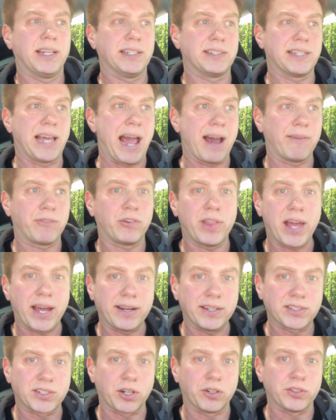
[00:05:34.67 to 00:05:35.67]
It's after
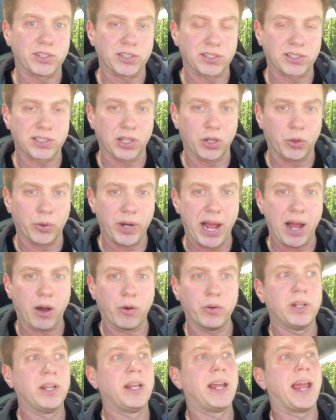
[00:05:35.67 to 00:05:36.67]
that it starts to slow
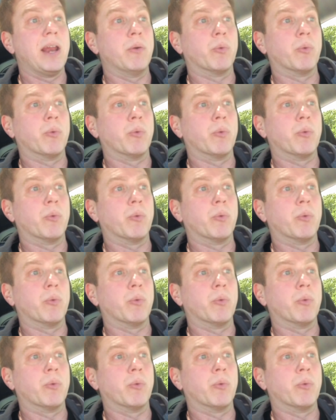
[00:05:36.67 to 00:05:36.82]
down,